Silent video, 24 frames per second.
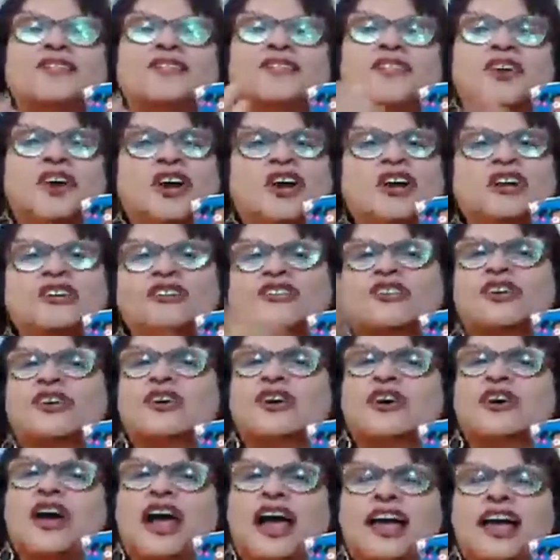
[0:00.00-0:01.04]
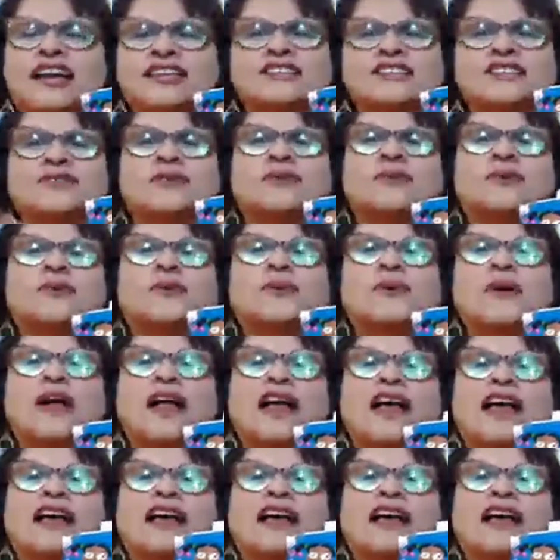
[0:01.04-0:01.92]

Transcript: third to high school.